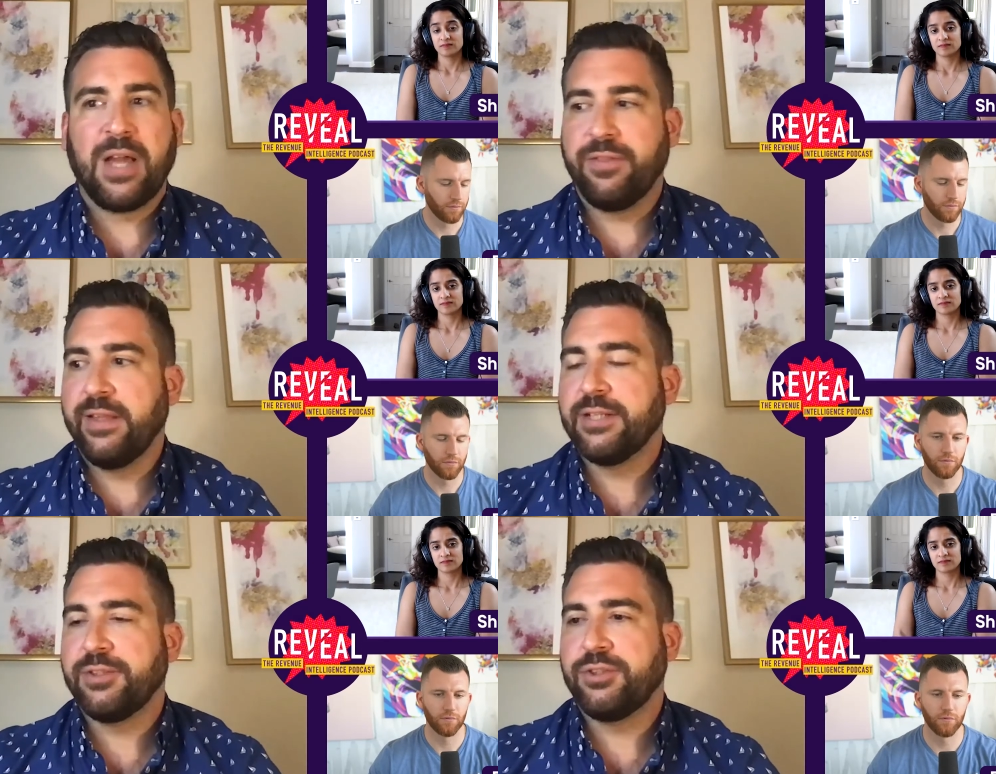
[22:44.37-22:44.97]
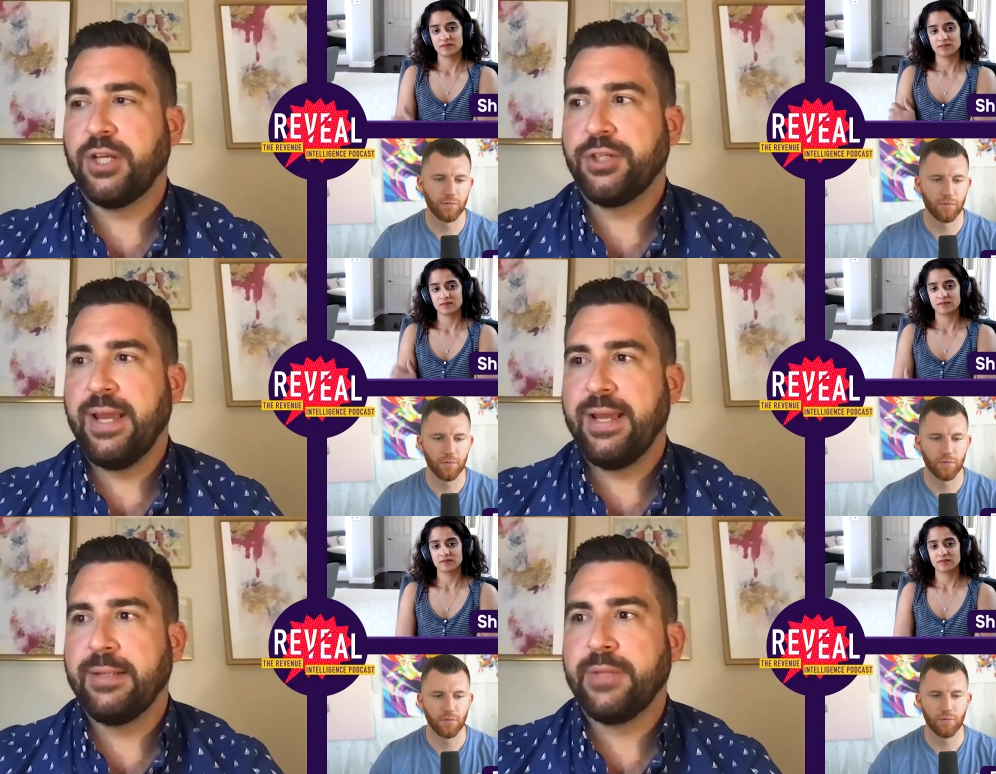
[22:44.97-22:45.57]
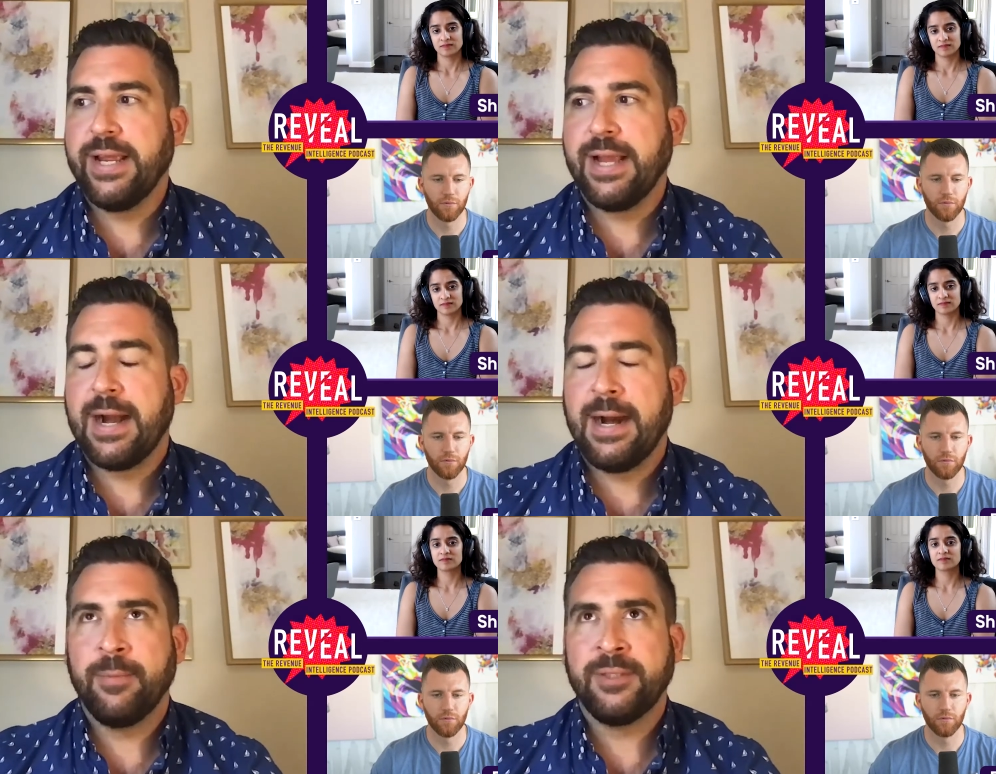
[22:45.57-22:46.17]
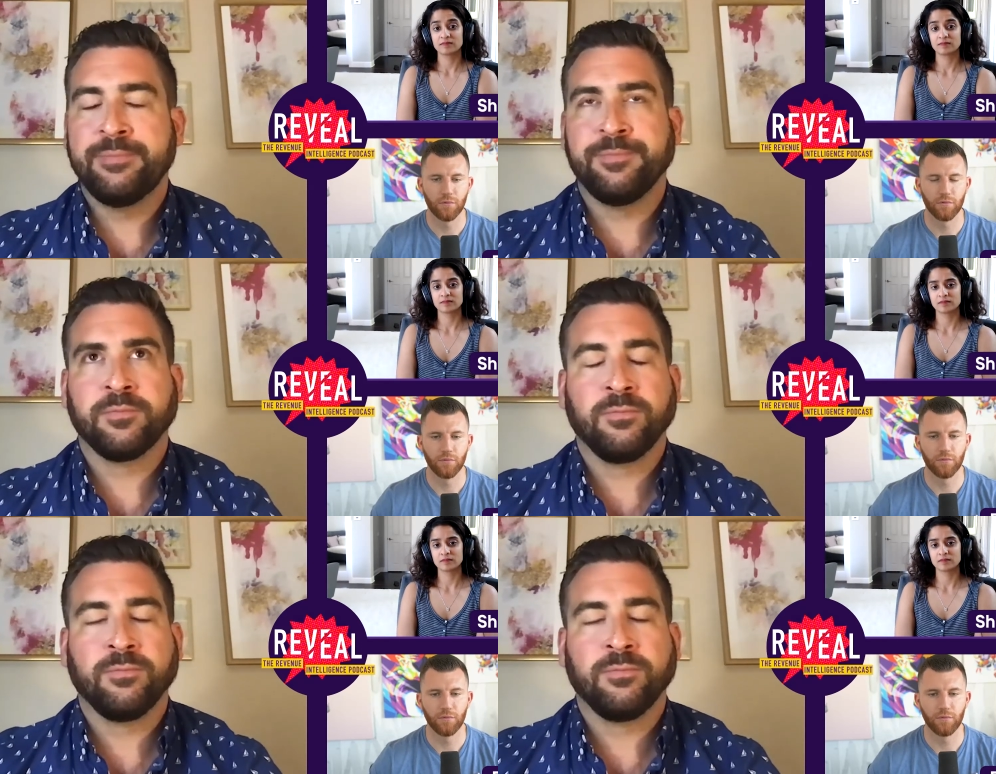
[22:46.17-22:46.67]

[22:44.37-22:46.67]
Speaker 1: I think that's such a, a common